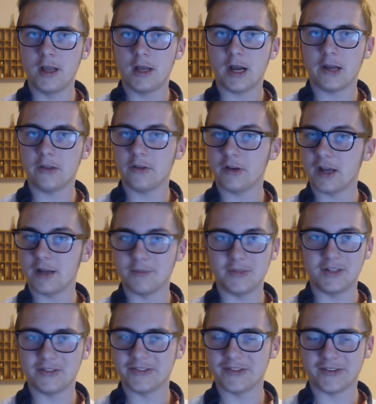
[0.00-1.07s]
Either nine
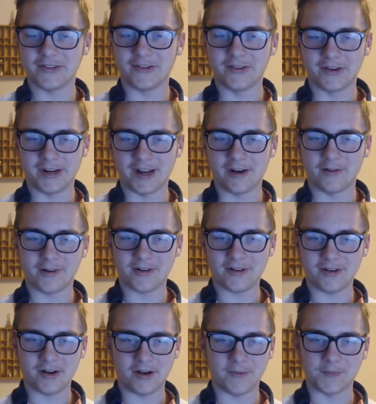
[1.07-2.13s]
minutes or, or an hour,
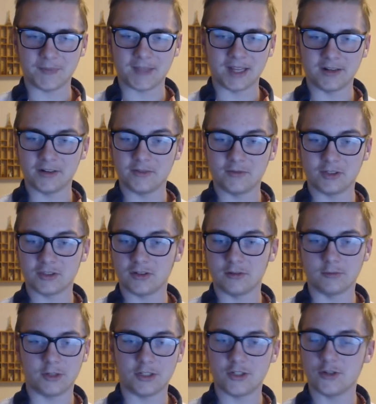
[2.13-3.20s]
um, and it was
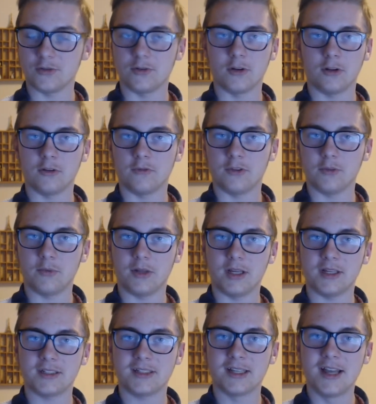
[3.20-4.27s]
already shown all over the
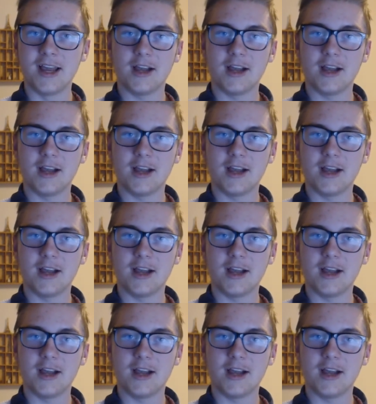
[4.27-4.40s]
place.